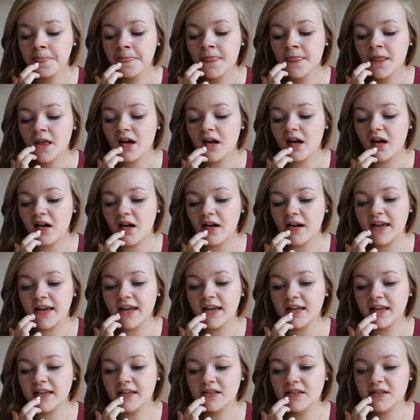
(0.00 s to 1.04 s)

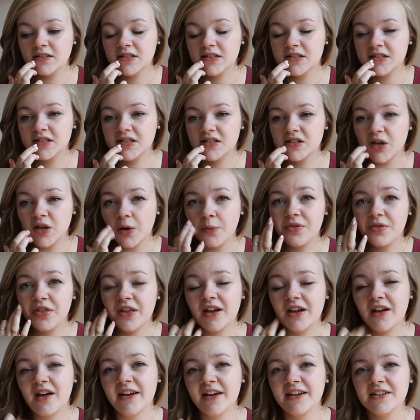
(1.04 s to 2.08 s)
I don't
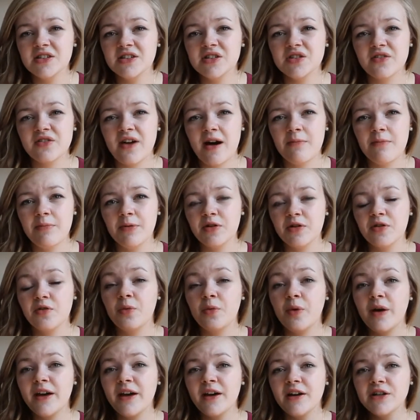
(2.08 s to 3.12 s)
think I could scrapbook the
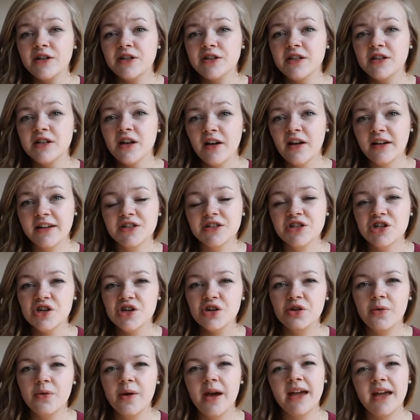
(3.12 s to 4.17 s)
way I like
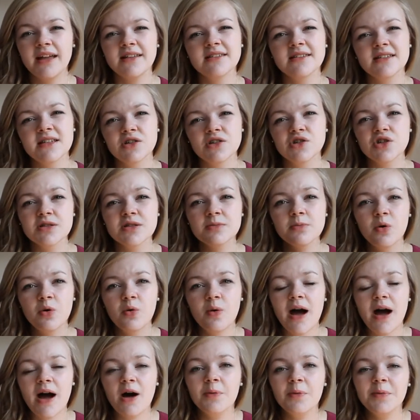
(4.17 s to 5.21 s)
to in such a small
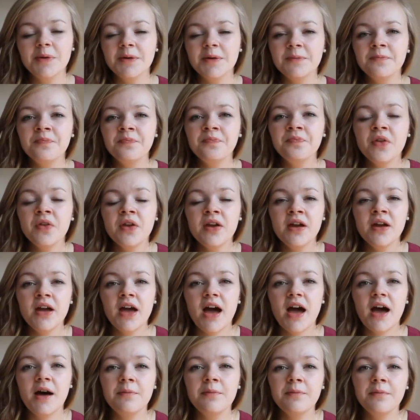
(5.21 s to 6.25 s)
album.
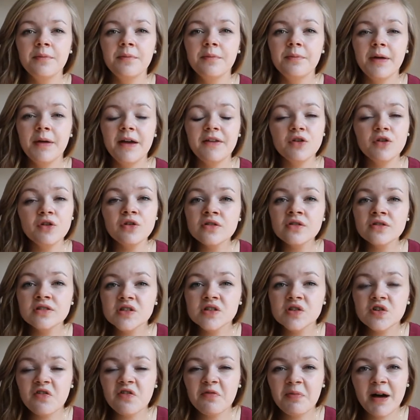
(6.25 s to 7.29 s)
But if you're not the
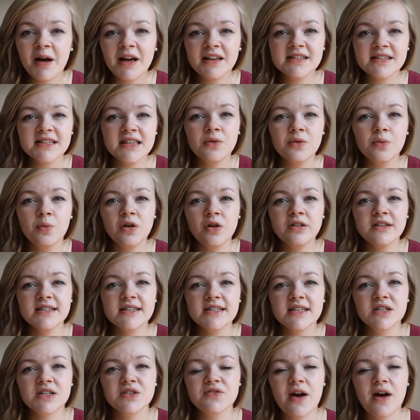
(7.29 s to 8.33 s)
sort of person that wants
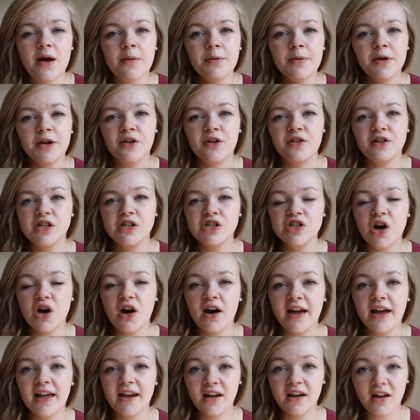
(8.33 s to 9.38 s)
to scrapbook your
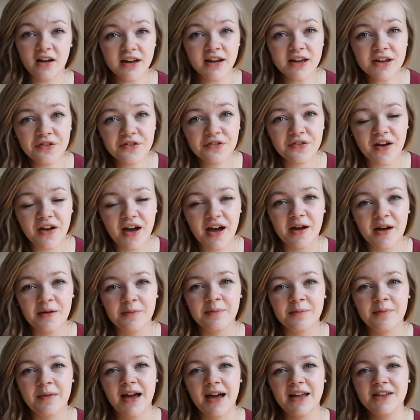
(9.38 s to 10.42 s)
entire life,
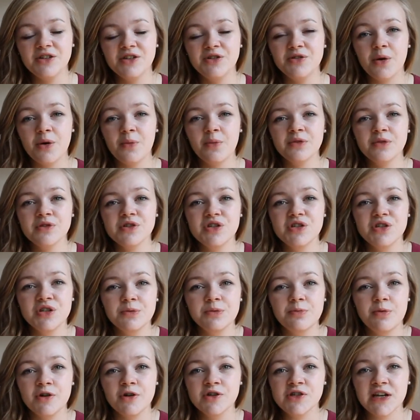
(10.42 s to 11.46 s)
and you don't want to do
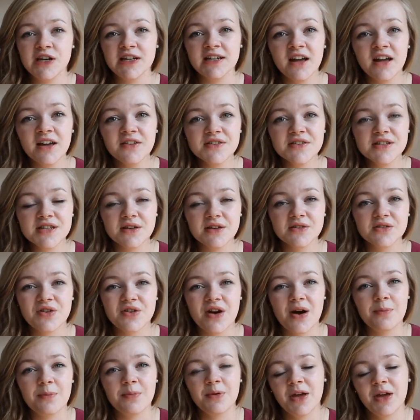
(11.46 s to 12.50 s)
project lifestyle
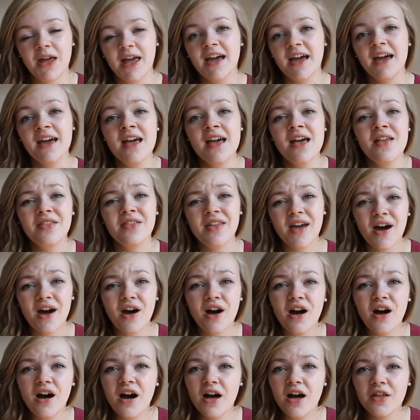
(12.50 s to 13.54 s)
scrapbooking, there
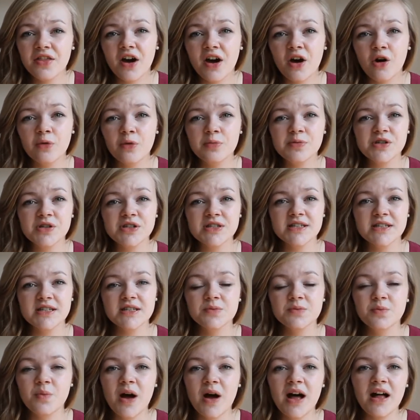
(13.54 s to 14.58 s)
are other options as
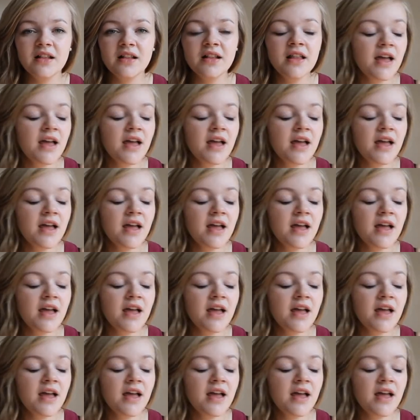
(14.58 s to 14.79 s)
well.